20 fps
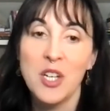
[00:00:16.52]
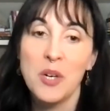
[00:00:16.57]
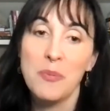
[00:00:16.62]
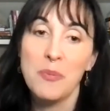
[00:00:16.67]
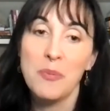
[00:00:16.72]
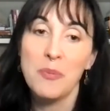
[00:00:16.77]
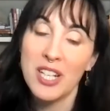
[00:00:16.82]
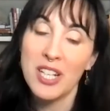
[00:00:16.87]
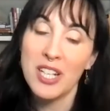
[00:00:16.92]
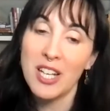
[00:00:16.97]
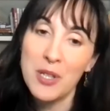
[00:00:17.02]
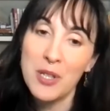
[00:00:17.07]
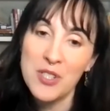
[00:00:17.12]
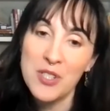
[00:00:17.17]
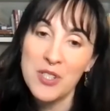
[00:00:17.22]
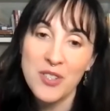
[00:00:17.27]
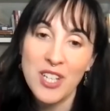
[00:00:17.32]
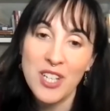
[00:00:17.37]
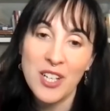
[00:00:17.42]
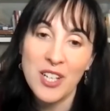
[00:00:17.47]
But I'm
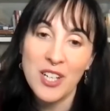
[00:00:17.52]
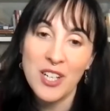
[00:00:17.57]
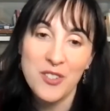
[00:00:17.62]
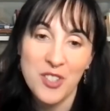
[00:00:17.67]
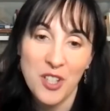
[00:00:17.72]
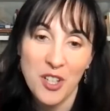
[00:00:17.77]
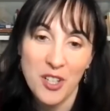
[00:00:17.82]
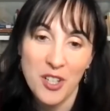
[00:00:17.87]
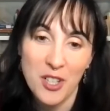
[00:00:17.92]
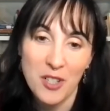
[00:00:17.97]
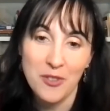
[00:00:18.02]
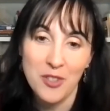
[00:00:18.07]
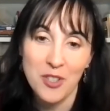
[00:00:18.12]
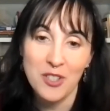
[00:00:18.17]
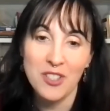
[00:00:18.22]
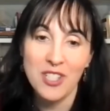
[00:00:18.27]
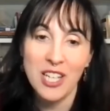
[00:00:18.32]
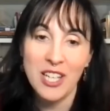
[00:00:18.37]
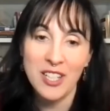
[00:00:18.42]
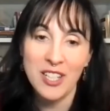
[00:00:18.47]
also a health
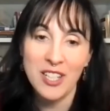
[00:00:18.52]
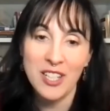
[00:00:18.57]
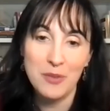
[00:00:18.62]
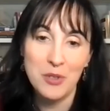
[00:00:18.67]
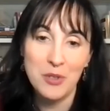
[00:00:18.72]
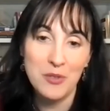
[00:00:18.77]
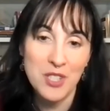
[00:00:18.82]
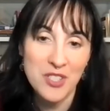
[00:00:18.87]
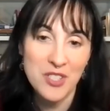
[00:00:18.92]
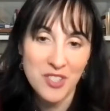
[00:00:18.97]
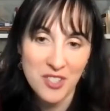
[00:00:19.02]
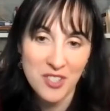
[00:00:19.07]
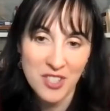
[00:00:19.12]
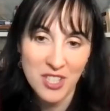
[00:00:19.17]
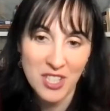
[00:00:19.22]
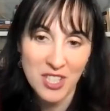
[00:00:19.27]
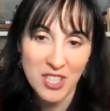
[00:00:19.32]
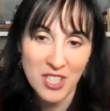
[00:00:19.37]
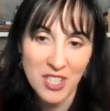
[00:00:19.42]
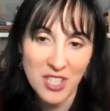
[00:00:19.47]
geographer, and I've been
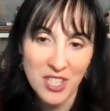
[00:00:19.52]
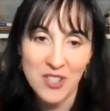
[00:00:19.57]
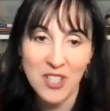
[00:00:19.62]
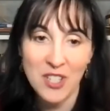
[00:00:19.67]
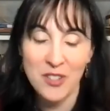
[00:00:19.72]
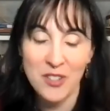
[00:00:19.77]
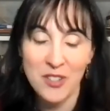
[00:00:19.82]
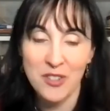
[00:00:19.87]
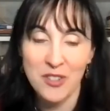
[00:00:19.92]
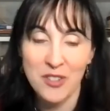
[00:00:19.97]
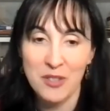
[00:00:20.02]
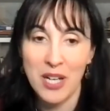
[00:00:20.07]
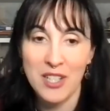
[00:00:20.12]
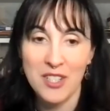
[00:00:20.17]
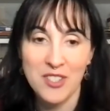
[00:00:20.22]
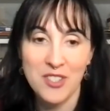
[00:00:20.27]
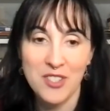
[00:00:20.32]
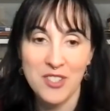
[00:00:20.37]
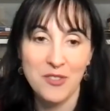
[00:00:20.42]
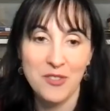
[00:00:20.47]
researching the mental health
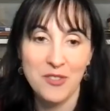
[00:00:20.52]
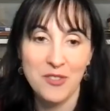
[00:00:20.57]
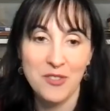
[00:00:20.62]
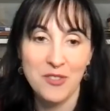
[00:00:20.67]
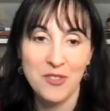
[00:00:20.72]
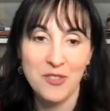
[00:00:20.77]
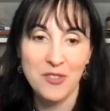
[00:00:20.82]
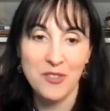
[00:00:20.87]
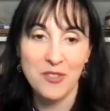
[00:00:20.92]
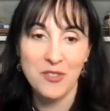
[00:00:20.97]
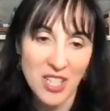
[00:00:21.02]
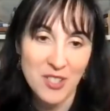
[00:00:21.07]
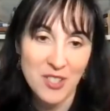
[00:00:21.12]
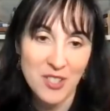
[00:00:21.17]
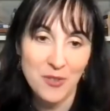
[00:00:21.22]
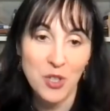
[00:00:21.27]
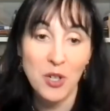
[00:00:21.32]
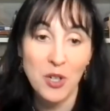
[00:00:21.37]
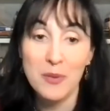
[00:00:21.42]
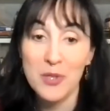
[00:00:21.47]
impacts of climate change
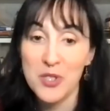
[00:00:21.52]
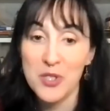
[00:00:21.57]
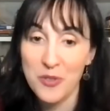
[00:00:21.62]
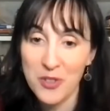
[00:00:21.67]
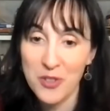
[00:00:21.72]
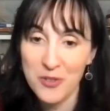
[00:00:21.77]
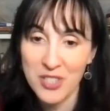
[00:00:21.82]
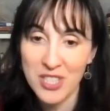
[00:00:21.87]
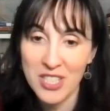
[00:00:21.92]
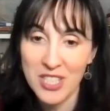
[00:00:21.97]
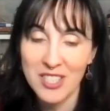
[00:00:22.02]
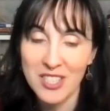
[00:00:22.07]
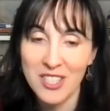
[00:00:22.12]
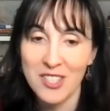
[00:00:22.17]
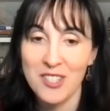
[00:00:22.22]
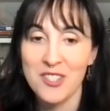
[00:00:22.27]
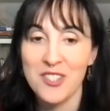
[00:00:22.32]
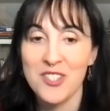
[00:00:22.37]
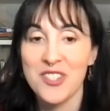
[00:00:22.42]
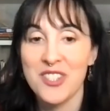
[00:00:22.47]
for almost 15
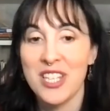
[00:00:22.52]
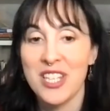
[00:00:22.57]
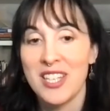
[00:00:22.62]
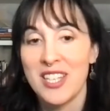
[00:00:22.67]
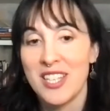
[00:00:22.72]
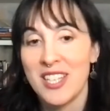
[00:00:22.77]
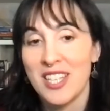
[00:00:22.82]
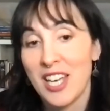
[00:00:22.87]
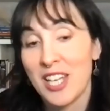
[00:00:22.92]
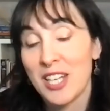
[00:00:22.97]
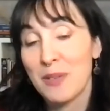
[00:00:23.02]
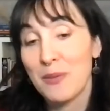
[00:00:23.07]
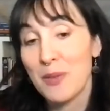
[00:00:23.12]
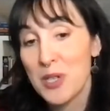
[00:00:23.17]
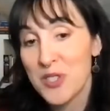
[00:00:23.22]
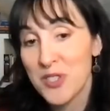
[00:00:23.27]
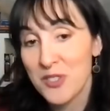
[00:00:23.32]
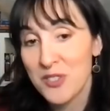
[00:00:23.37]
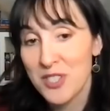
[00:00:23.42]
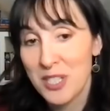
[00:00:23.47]
years. And I'm
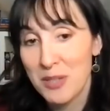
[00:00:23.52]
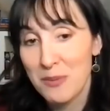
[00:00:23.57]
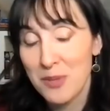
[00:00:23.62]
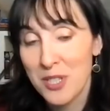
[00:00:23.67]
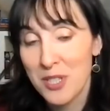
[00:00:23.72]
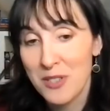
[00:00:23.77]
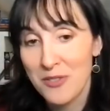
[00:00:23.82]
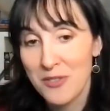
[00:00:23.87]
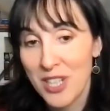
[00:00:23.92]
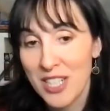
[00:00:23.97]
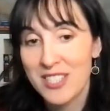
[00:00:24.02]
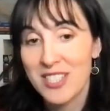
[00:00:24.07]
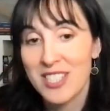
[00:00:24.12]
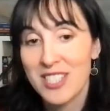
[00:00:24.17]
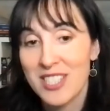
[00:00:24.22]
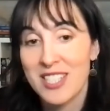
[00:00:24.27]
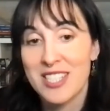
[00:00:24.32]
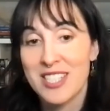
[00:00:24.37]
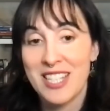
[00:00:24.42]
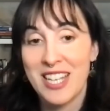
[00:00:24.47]
also deeply
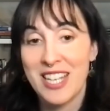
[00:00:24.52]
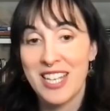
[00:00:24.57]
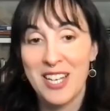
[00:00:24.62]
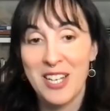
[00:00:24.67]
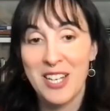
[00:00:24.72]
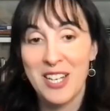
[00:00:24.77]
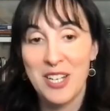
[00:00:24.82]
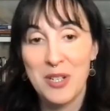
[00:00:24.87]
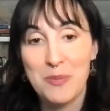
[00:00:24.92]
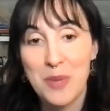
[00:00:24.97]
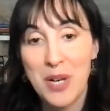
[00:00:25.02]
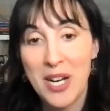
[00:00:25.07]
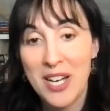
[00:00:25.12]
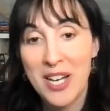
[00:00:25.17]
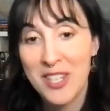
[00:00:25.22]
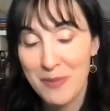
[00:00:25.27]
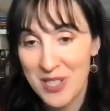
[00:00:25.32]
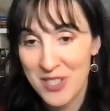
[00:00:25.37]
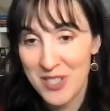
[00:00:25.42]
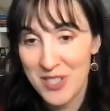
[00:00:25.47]
affected by the
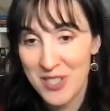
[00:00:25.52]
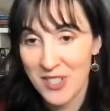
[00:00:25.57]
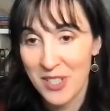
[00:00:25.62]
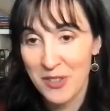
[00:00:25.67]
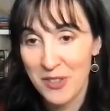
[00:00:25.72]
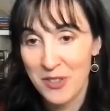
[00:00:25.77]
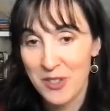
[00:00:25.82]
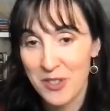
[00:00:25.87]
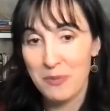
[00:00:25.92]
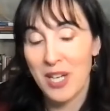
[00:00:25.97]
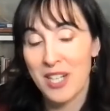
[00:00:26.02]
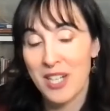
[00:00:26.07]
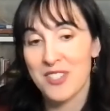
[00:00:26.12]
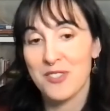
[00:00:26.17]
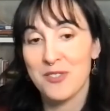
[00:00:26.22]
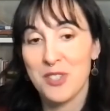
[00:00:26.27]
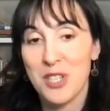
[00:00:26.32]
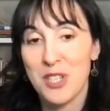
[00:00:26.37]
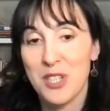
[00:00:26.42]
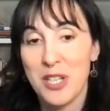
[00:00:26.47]
mental health impacts
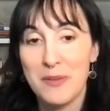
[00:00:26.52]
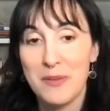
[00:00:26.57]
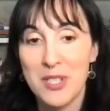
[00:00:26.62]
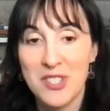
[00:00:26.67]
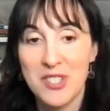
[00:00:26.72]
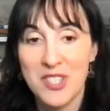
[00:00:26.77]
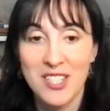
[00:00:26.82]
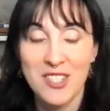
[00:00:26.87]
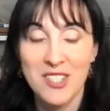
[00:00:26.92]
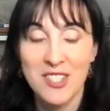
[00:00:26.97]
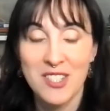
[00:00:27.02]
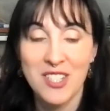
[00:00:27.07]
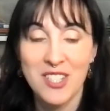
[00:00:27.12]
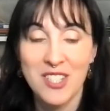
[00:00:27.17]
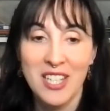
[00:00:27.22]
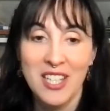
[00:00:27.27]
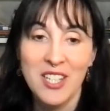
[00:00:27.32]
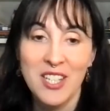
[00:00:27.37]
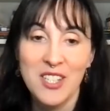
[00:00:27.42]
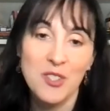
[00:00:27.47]
of climate change.
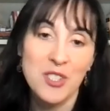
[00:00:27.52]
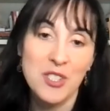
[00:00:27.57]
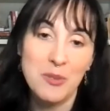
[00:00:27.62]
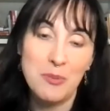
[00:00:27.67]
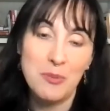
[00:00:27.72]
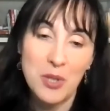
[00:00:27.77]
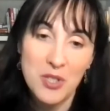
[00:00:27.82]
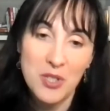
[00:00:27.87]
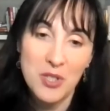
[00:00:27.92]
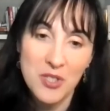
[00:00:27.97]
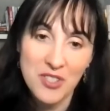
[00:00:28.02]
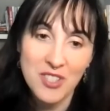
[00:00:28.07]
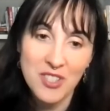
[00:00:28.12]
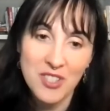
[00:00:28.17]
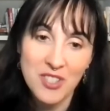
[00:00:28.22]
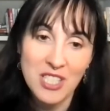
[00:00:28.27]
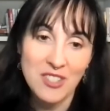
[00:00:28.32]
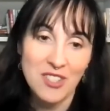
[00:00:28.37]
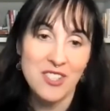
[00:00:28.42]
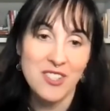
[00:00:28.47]
So it's a personal
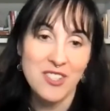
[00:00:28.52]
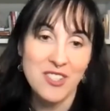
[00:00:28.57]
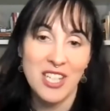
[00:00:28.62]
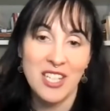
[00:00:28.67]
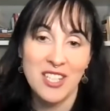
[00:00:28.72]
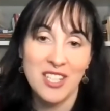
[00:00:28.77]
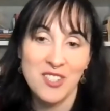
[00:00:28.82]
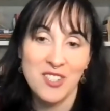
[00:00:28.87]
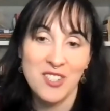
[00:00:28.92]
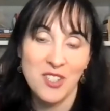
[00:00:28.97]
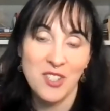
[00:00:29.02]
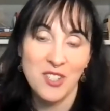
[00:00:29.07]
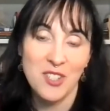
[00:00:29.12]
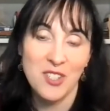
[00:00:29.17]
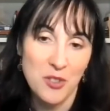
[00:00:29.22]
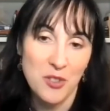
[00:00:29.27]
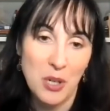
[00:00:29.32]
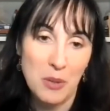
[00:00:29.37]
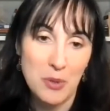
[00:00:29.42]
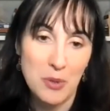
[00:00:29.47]
interest, and it's
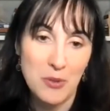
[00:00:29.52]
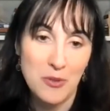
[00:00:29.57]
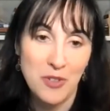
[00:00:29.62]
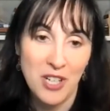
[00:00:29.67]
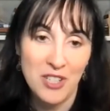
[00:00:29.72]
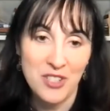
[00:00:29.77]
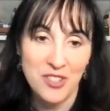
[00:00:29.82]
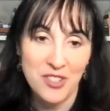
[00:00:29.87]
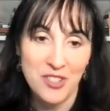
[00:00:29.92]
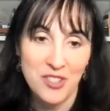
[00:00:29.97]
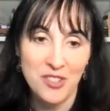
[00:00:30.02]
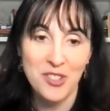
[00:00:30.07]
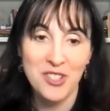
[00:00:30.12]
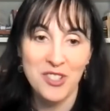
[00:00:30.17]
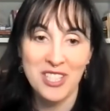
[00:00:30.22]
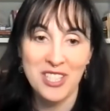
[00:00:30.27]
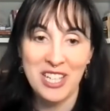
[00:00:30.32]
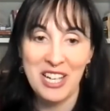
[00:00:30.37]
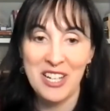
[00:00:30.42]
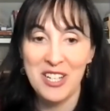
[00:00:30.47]
also a
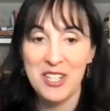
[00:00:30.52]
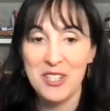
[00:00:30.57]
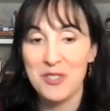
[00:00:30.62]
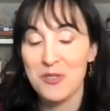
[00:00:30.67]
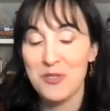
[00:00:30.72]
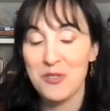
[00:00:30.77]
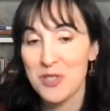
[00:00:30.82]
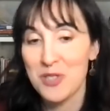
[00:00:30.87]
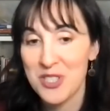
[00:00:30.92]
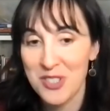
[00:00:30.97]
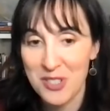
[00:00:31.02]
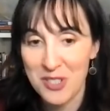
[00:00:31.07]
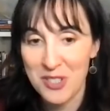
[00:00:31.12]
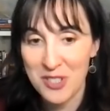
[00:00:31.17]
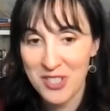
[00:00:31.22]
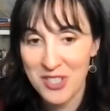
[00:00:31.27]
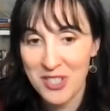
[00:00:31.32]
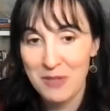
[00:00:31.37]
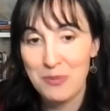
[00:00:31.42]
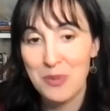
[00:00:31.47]
professional
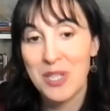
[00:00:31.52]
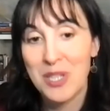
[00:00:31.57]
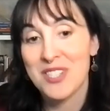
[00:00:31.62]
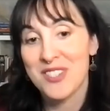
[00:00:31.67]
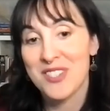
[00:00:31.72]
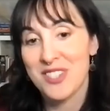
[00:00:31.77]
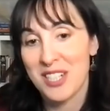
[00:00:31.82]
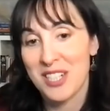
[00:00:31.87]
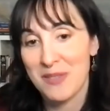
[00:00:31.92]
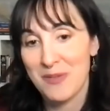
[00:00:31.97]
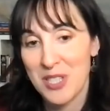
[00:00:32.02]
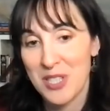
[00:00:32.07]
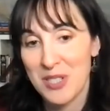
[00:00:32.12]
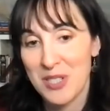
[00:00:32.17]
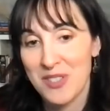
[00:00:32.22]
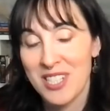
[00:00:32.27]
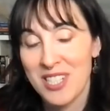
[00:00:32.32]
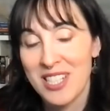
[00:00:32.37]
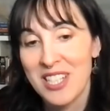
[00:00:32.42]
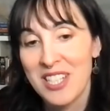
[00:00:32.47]
research place that I'm
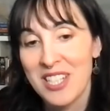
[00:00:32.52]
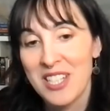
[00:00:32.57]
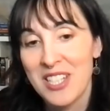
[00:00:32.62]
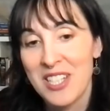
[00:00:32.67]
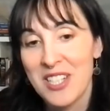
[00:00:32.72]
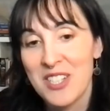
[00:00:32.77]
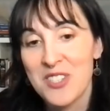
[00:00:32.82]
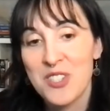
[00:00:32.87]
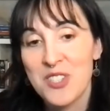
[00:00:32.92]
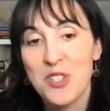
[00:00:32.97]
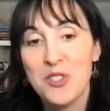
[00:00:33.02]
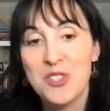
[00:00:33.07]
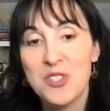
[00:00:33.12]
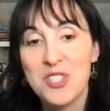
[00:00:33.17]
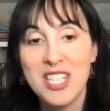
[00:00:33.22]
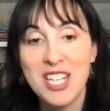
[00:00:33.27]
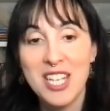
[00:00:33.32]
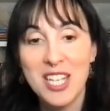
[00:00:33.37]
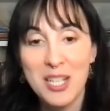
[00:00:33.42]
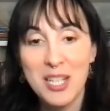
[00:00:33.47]
in. So
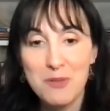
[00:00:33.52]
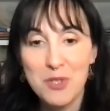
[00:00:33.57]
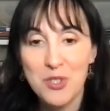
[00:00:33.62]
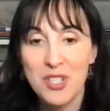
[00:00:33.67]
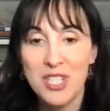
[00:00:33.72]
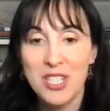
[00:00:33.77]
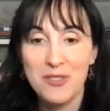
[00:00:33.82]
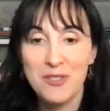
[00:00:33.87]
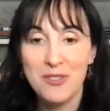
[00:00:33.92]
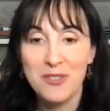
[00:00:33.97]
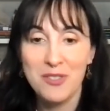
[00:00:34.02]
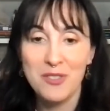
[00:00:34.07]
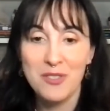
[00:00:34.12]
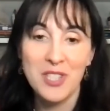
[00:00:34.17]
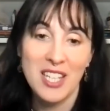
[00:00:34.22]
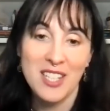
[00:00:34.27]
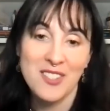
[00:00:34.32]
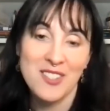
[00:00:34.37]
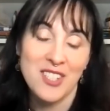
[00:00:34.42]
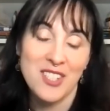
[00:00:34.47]
today I'm joining from
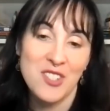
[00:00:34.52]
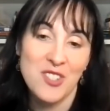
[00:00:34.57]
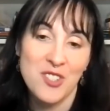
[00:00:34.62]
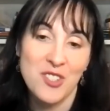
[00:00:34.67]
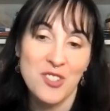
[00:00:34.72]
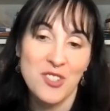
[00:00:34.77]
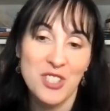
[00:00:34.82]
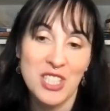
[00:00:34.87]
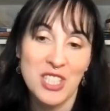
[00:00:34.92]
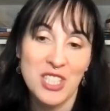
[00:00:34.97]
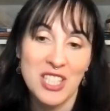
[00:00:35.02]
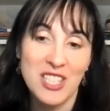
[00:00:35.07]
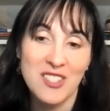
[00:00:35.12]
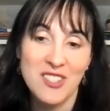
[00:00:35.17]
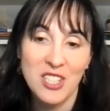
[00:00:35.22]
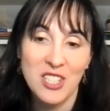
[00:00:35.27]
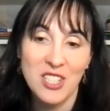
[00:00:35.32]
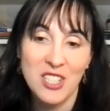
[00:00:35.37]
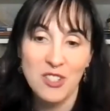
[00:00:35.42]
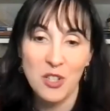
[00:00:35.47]
the ancestral and
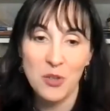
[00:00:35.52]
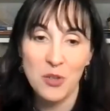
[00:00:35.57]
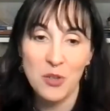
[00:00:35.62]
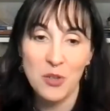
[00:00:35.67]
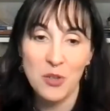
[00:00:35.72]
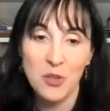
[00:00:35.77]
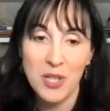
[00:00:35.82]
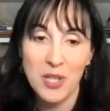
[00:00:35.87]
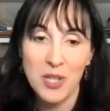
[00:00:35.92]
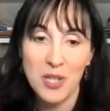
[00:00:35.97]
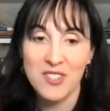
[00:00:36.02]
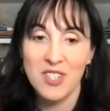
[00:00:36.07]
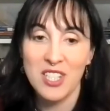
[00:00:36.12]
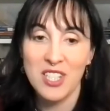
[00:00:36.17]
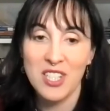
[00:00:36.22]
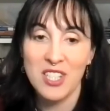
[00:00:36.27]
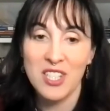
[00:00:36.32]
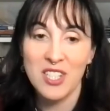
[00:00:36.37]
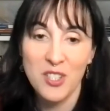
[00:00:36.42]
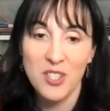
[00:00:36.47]
continued homelands of the
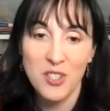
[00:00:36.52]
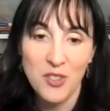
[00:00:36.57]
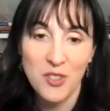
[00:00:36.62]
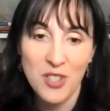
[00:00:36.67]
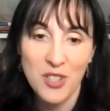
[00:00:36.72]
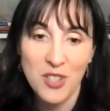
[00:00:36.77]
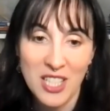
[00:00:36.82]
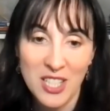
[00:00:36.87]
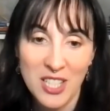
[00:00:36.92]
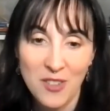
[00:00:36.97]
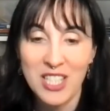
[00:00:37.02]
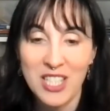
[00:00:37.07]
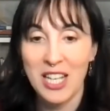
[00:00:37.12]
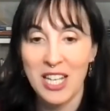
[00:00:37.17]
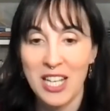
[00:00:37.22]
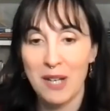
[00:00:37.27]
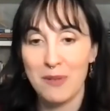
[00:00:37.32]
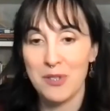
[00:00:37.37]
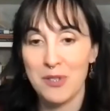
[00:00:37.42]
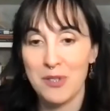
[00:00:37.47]
Innu and Inuit in
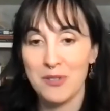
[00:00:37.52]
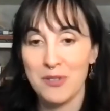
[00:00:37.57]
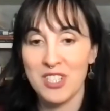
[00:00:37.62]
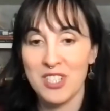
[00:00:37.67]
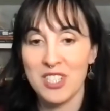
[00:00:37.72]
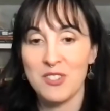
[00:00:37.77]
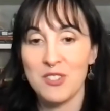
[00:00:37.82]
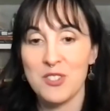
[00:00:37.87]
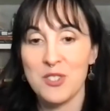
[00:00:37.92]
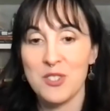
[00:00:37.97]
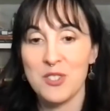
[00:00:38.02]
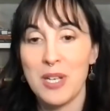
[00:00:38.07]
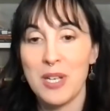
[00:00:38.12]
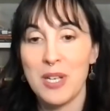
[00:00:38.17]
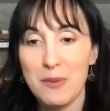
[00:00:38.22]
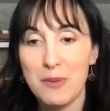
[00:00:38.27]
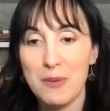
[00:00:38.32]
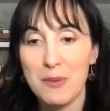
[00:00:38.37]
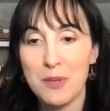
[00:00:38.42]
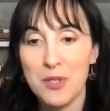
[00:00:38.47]
Happy Valley Goose Bay,
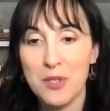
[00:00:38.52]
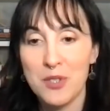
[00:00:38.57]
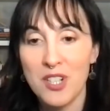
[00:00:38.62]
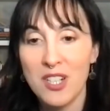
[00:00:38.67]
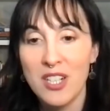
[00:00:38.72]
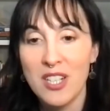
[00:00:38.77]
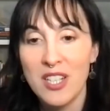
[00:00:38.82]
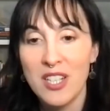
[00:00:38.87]
Labrador.